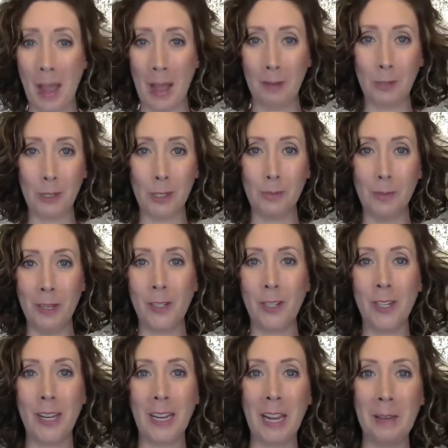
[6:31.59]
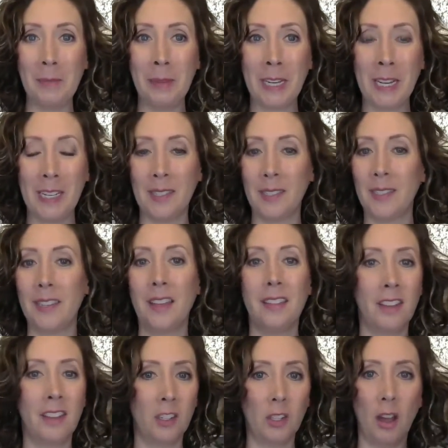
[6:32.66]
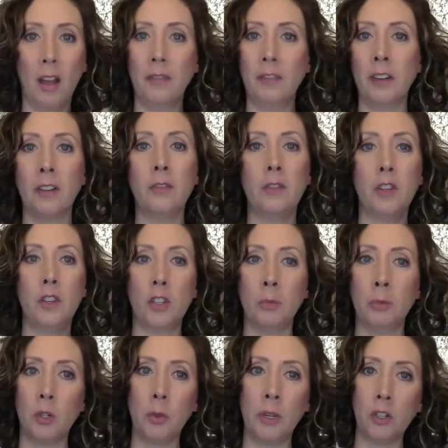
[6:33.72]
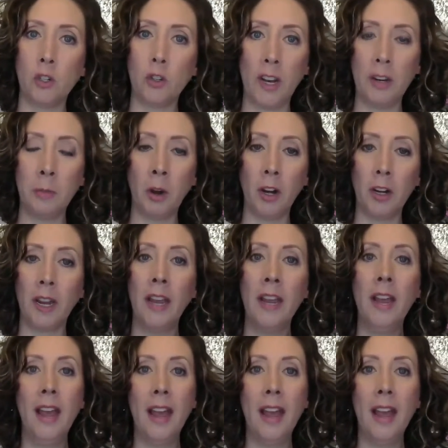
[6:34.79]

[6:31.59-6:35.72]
I'm just mentioning it because there's often confusion between trademark